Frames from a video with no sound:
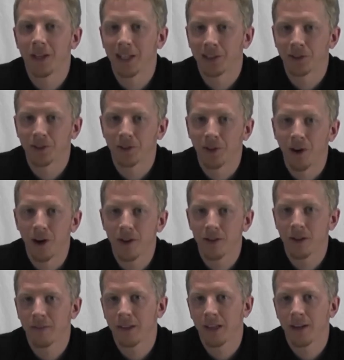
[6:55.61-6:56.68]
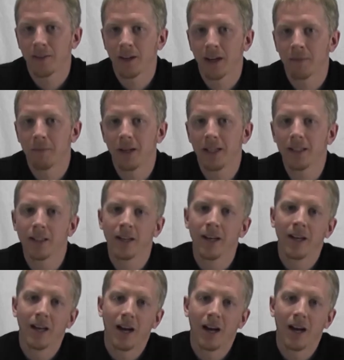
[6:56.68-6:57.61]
an external hard drive that I recommend.